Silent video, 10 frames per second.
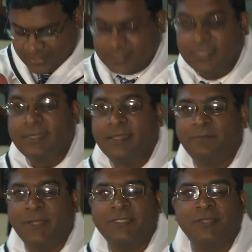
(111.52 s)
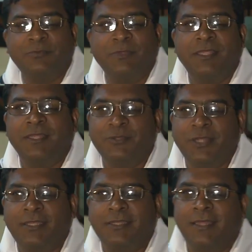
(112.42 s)
It's indeed a pleasure to be here
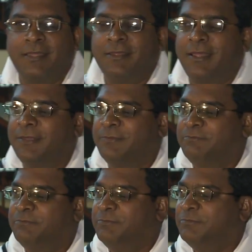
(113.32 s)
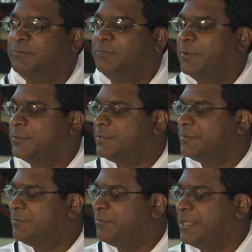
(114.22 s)
tonight. I
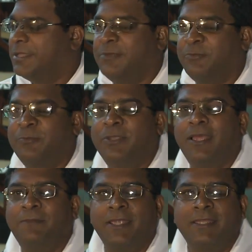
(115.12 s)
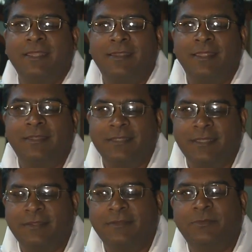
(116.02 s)
was thinking probably I might get late
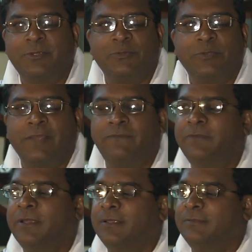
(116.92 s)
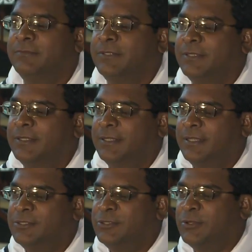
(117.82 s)
because we have,
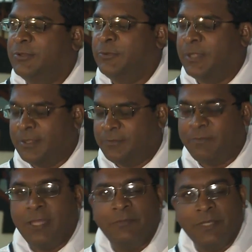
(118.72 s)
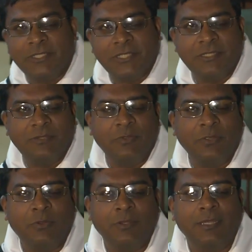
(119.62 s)
as you know, a parliament session
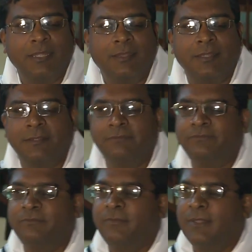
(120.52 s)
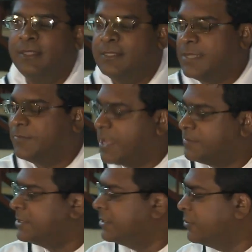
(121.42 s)
going on, and
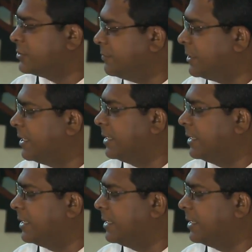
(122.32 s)
sometimes it goes a bit